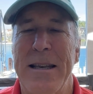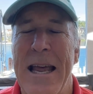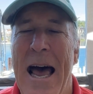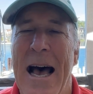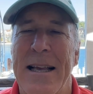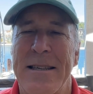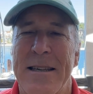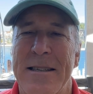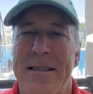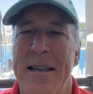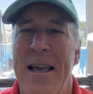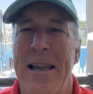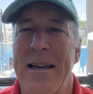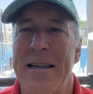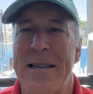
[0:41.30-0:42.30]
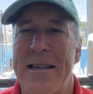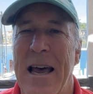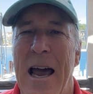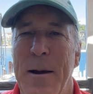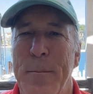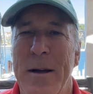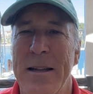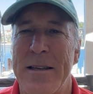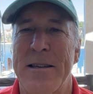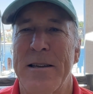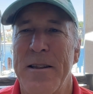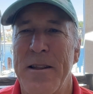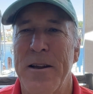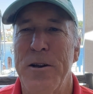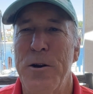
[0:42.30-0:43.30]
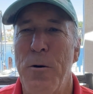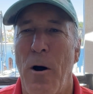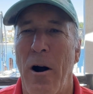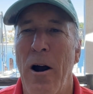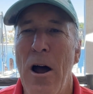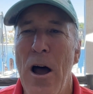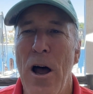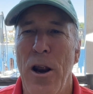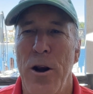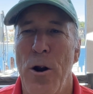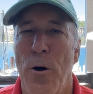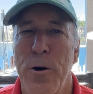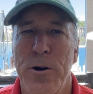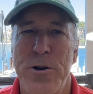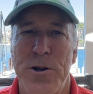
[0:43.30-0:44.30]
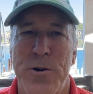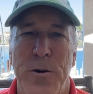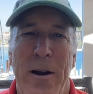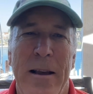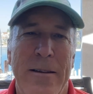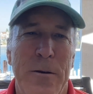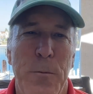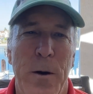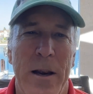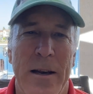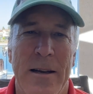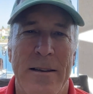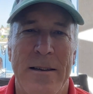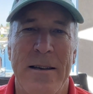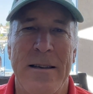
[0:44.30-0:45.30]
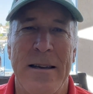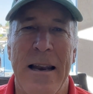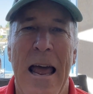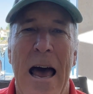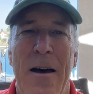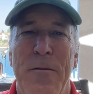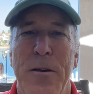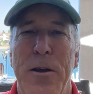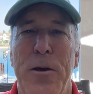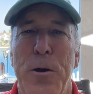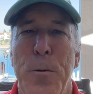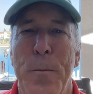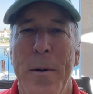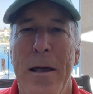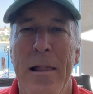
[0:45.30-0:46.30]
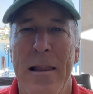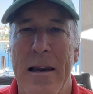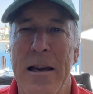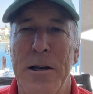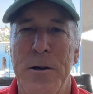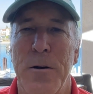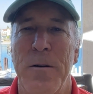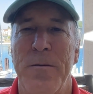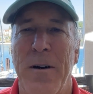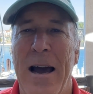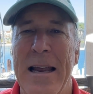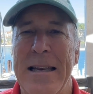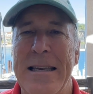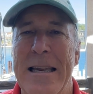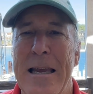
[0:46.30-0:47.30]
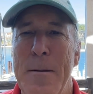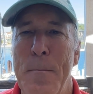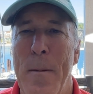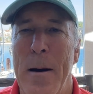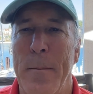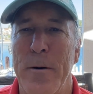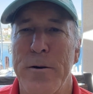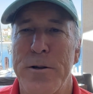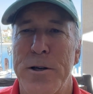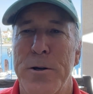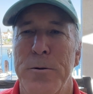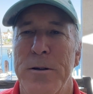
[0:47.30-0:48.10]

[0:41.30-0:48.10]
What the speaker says: tasks and assignments than you are. Know your strengths and weaknesses and have the humility to invite team members to